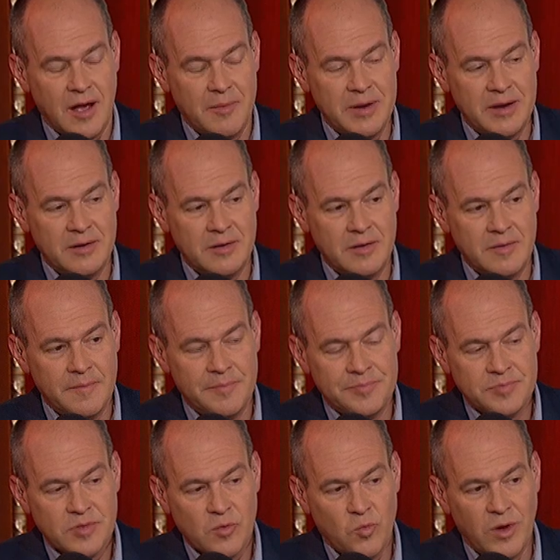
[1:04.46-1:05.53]
I mean,
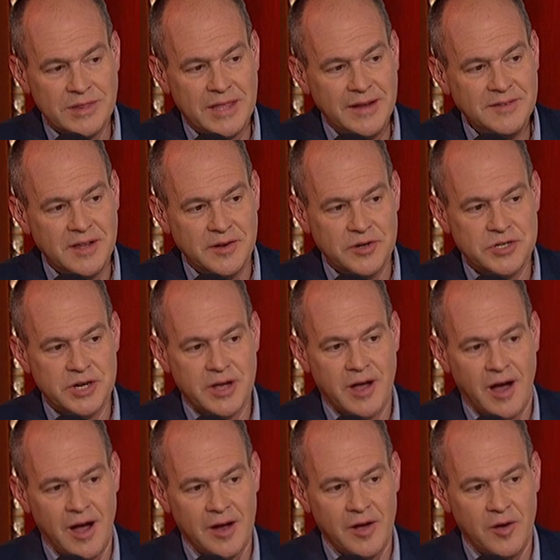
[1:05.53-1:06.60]
what they did to
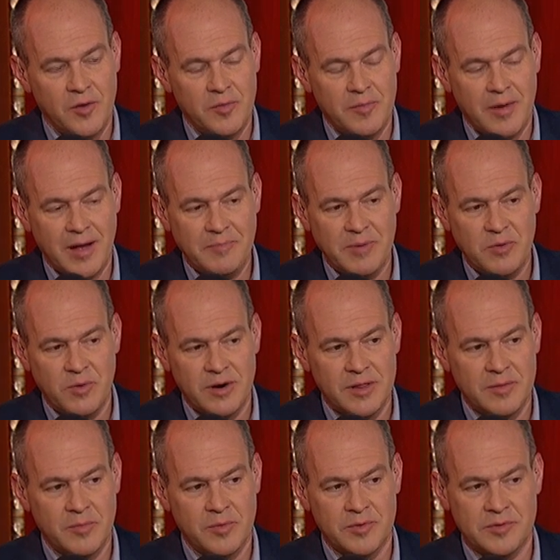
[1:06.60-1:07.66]
Chicago might be one of
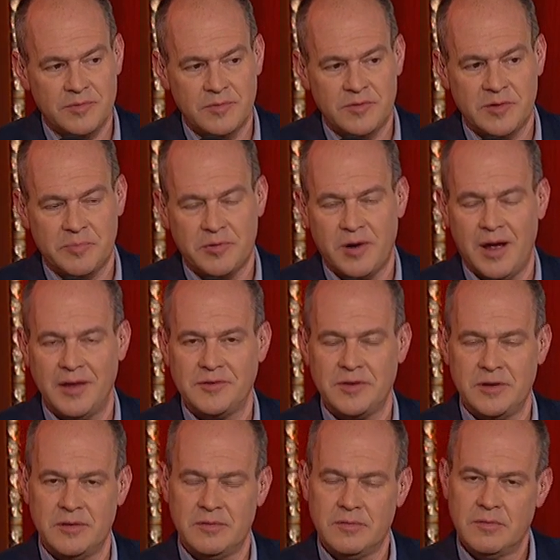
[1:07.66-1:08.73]
the more
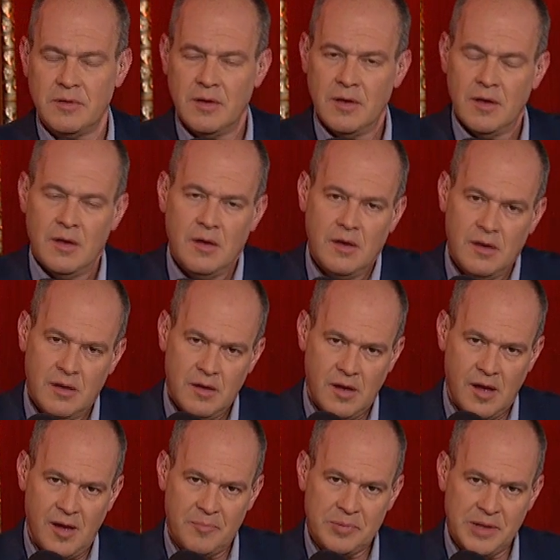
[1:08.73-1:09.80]
surprising
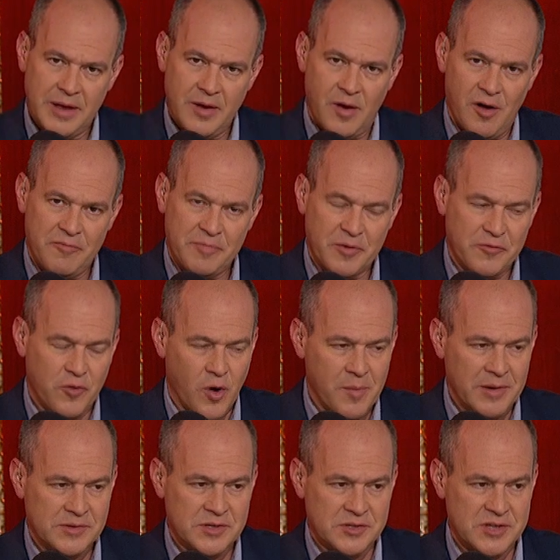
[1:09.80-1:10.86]
uh, playoff
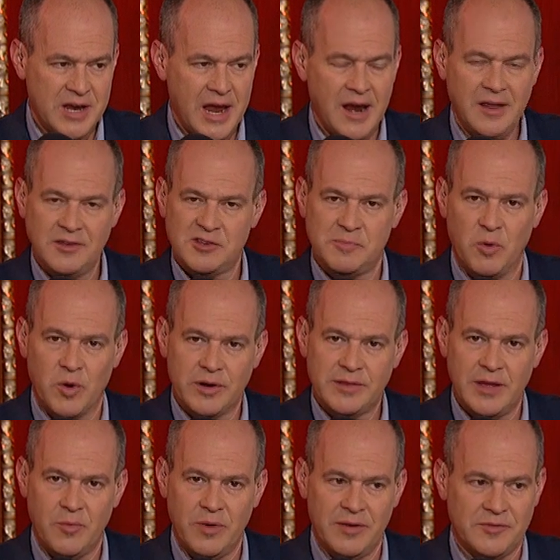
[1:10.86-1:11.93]
performances in any sport
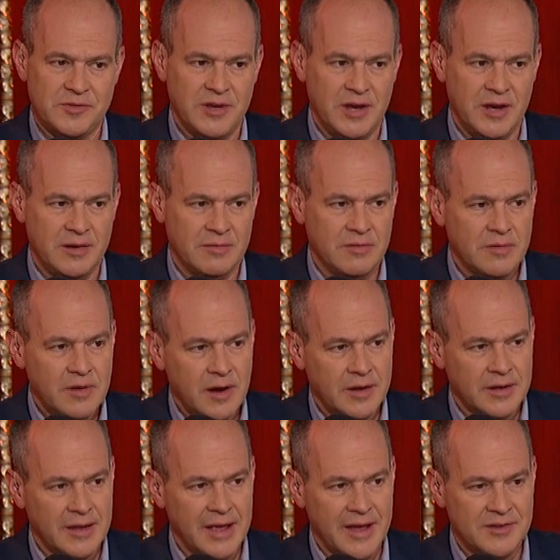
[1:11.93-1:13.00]
that we've seen in
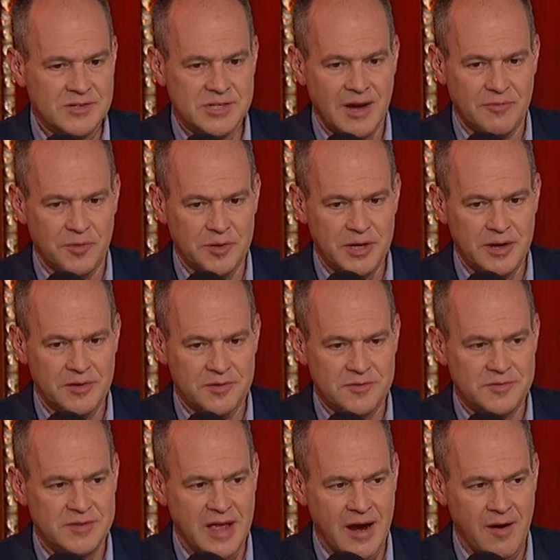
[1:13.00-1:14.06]
the last several
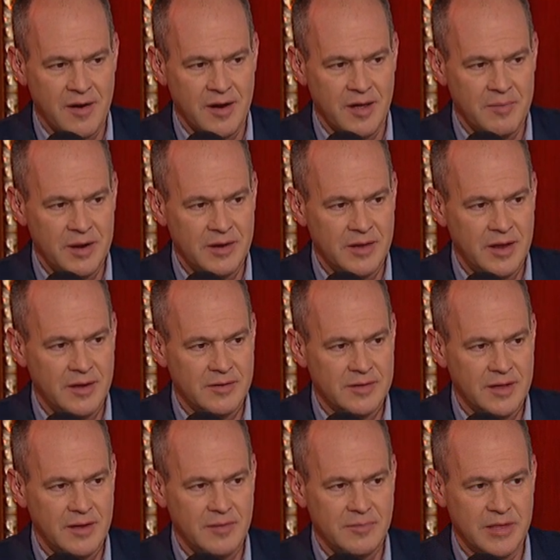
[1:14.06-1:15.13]
years, Darren. I mean, they
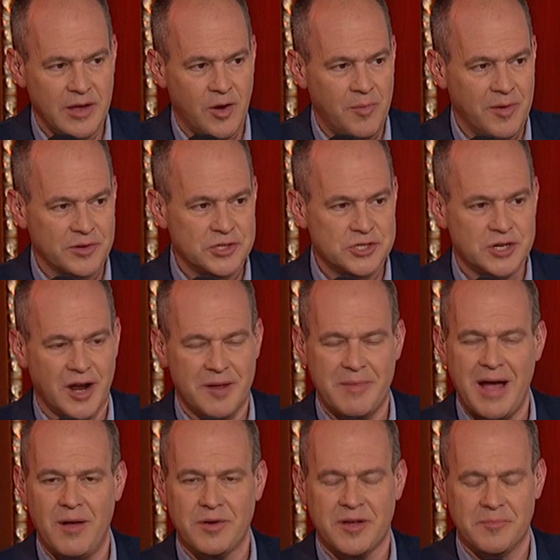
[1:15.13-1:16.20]
they they almost shut them
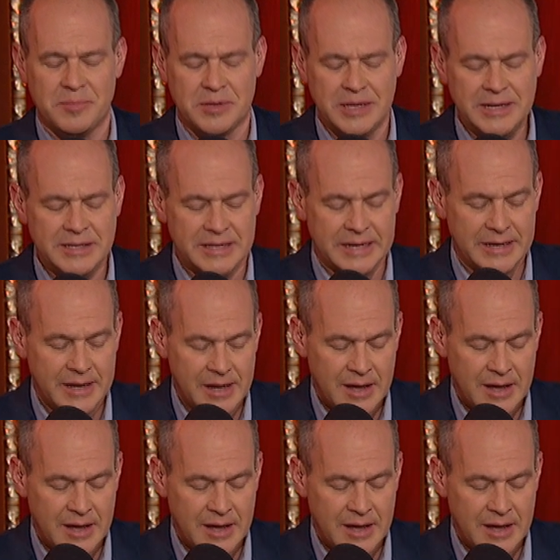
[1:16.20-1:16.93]
out completely.